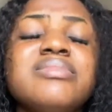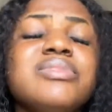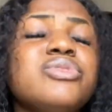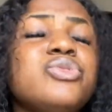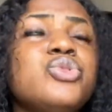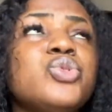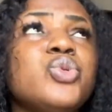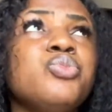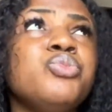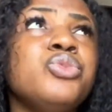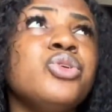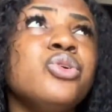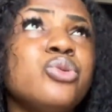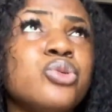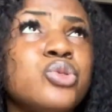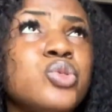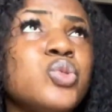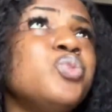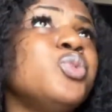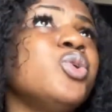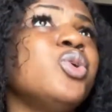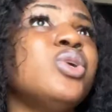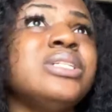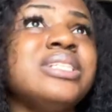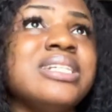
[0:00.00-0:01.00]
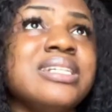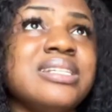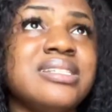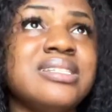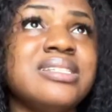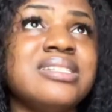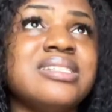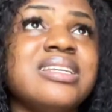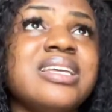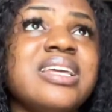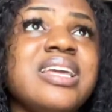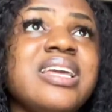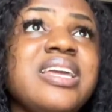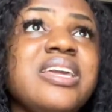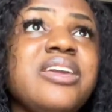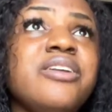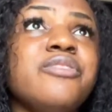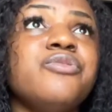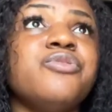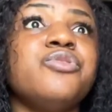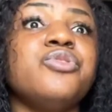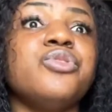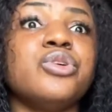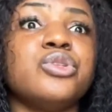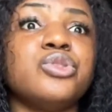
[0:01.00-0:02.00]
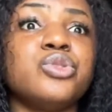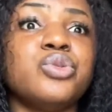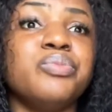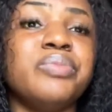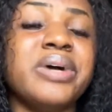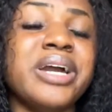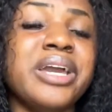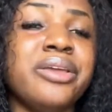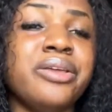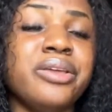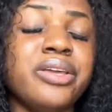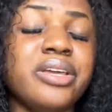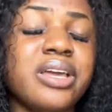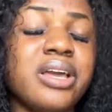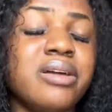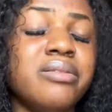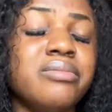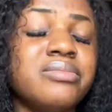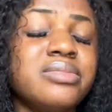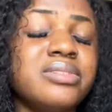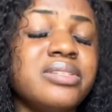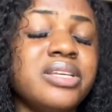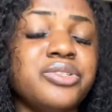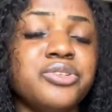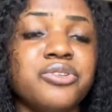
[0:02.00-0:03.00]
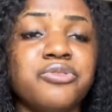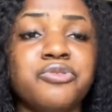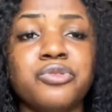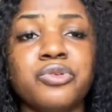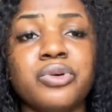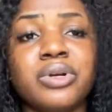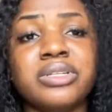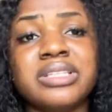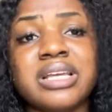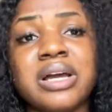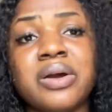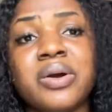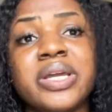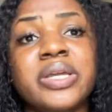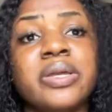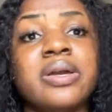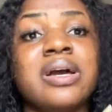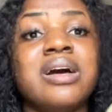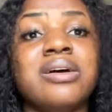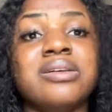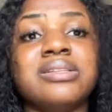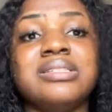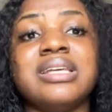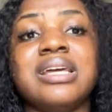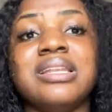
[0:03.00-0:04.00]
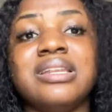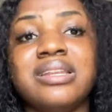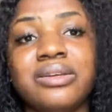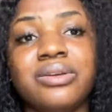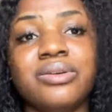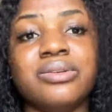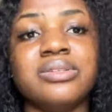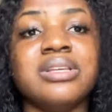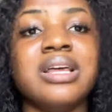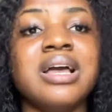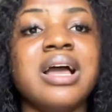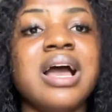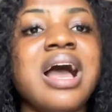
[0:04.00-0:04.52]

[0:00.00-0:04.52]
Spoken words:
To me, to be honest, if you're to buy send your phone down and you're outside Lagos,